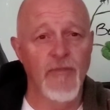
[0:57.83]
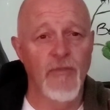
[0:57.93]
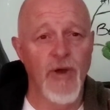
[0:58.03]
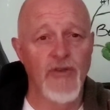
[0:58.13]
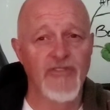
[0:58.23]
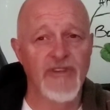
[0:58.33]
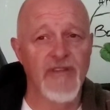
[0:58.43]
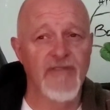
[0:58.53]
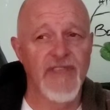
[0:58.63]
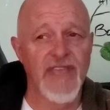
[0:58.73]
Most
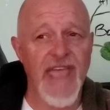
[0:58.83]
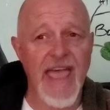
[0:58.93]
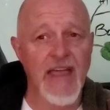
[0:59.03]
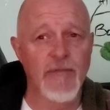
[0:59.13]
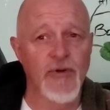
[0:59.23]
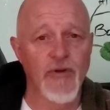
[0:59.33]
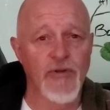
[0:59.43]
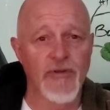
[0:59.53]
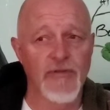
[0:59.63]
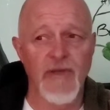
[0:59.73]
of the
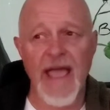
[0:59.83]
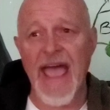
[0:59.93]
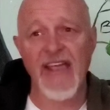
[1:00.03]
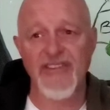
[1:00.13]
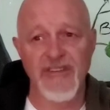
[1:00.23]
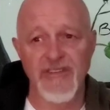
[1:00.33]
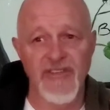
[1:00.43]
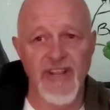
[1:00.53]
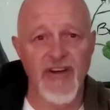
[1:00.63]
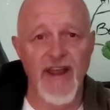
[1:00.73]
animal actions
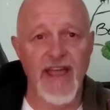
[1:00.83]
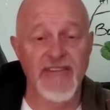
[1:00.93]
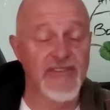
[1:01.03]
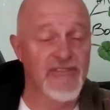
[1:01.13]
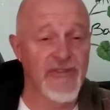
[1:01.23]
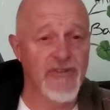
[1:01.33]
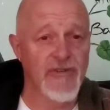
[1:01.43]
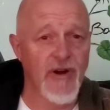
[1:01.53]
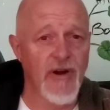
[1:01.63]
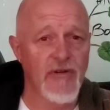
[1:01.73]
and interactions
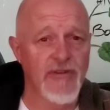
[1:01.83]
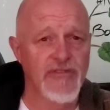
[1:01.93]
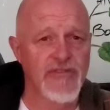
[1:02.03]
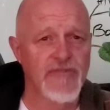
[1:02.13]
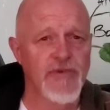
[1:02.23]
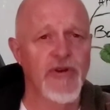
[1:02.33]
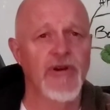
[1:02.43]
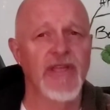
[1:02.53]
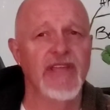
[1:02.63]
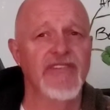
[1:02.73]
are
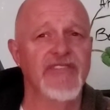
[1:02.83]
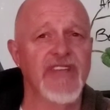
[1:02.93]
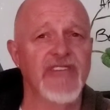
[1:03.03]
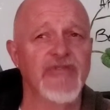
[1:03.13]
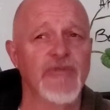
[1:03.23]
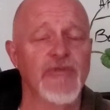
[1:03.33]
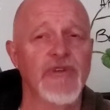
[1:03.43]
purely instinctual.